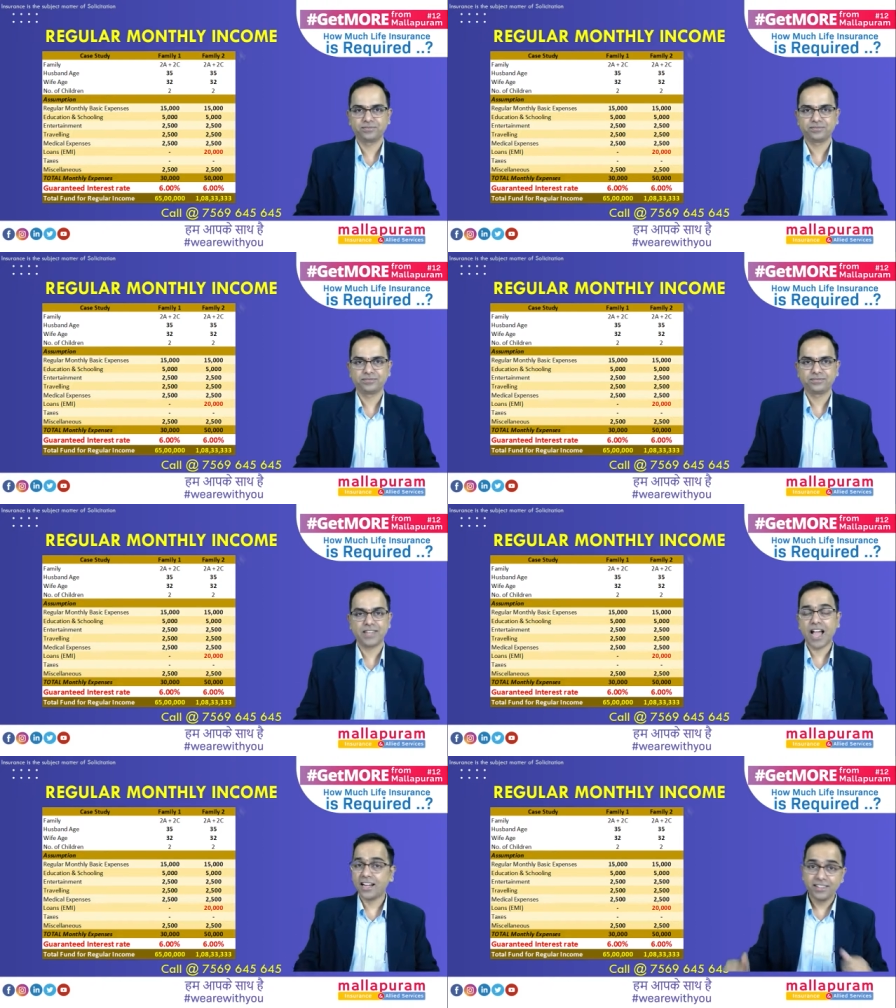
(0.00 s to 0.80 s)
And
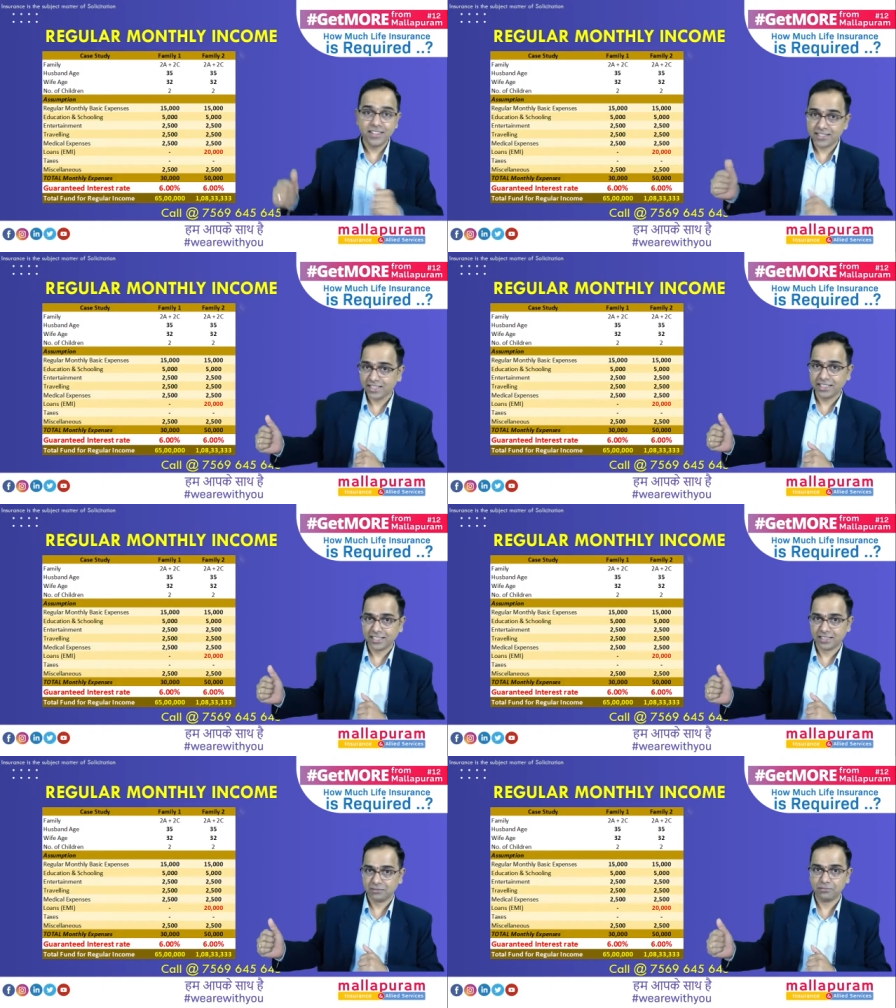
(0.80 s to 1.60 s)
this income
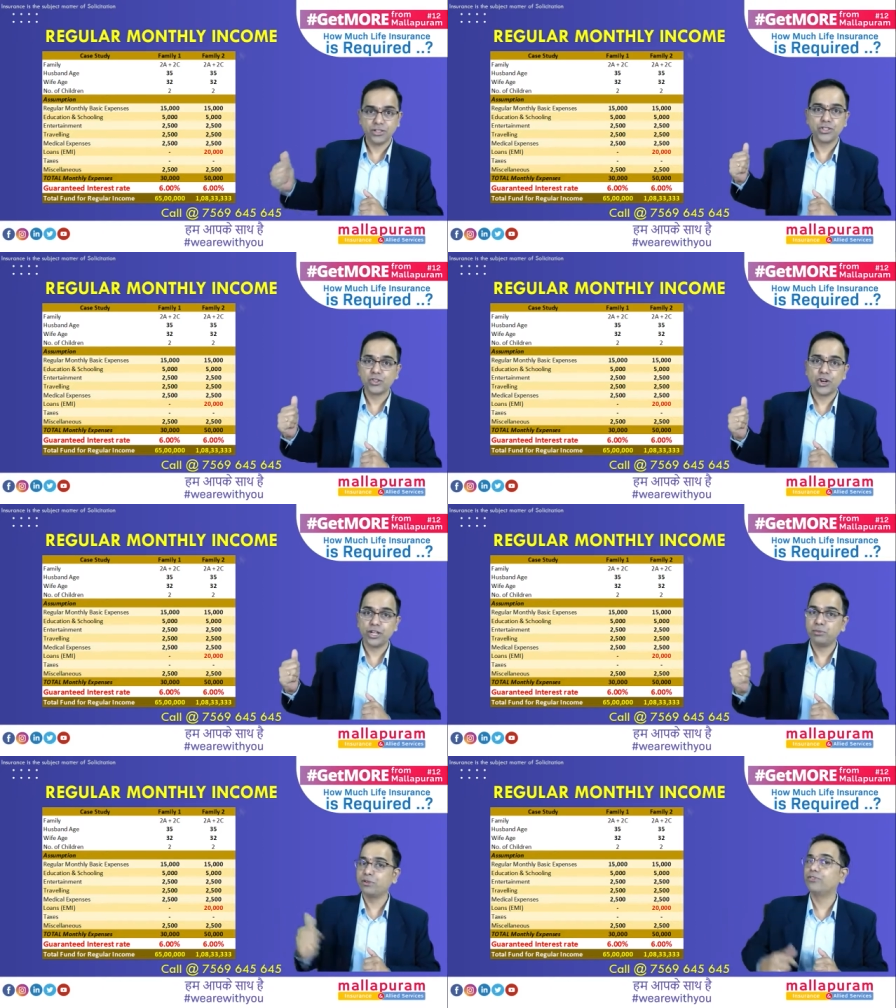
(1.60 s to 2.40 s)
is going to be for
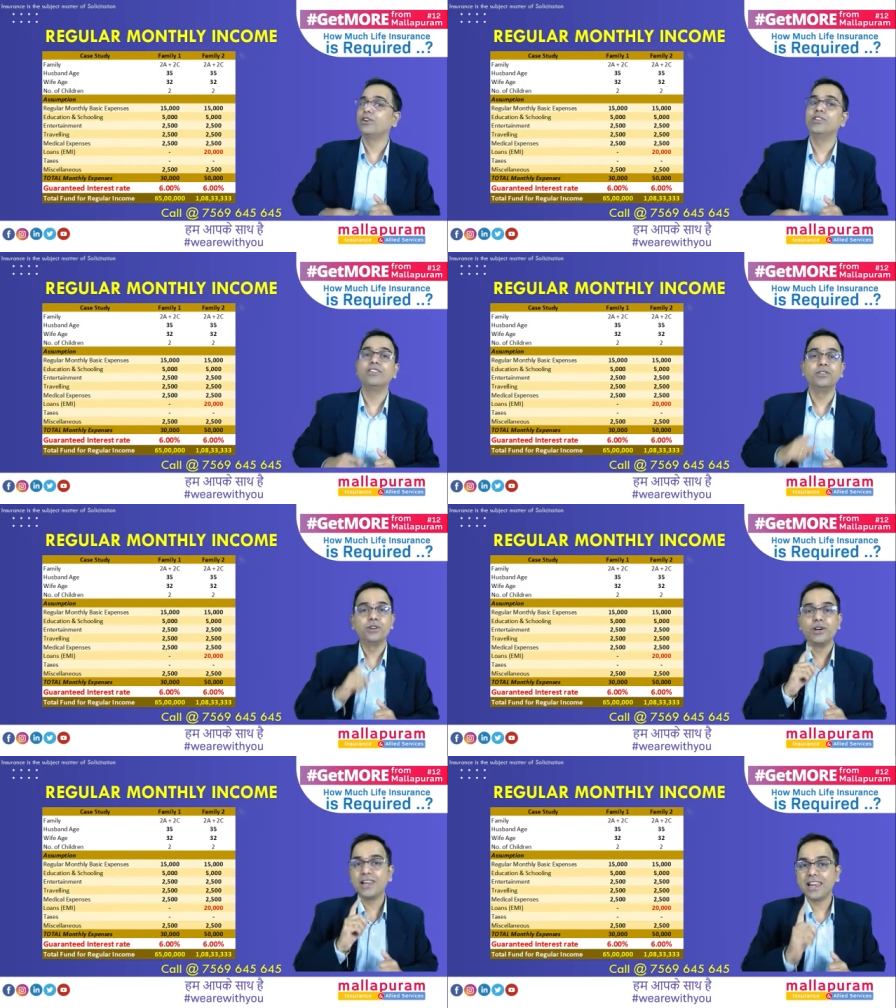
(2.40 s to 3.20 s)
the
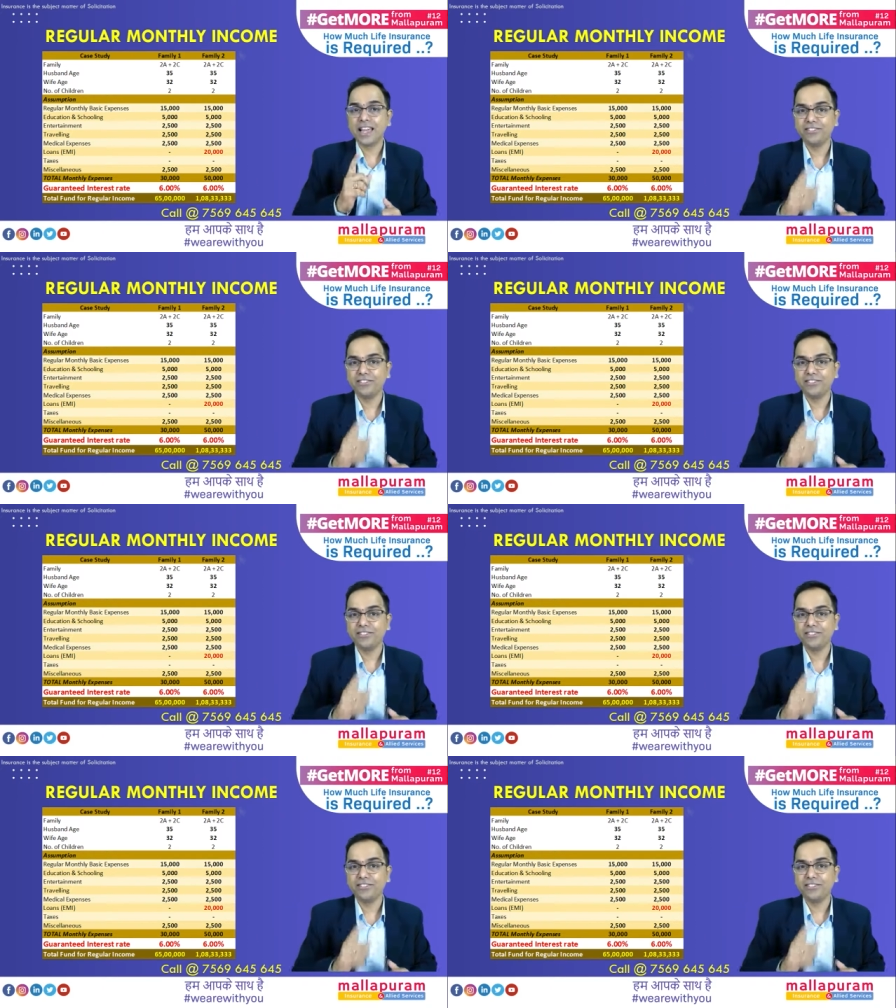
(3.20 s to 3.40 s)
lifetime.